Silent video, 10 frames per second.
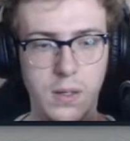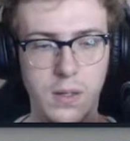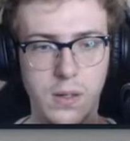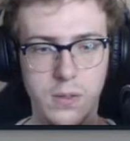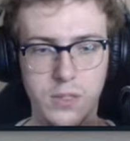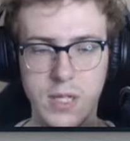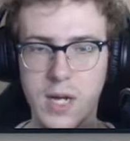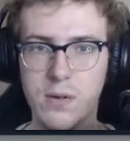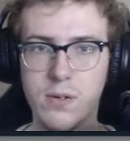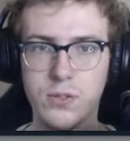Oh, it's
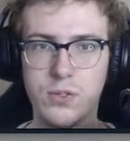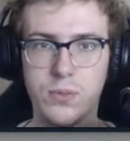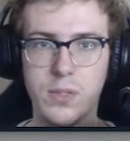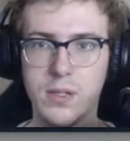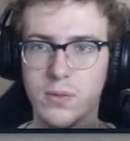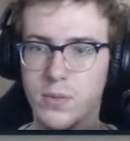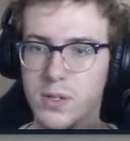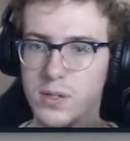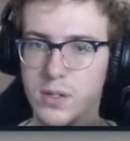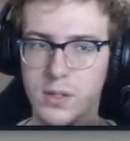Cairo's Sweet, no
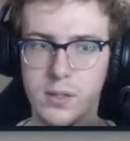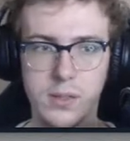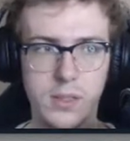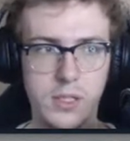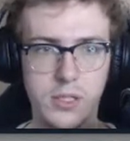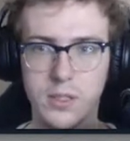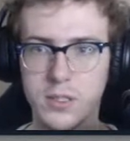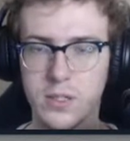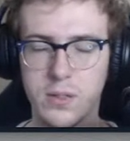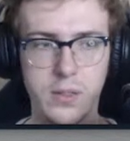wonder. Such a good
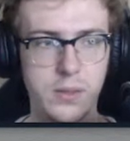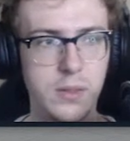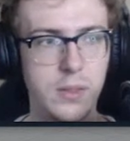song.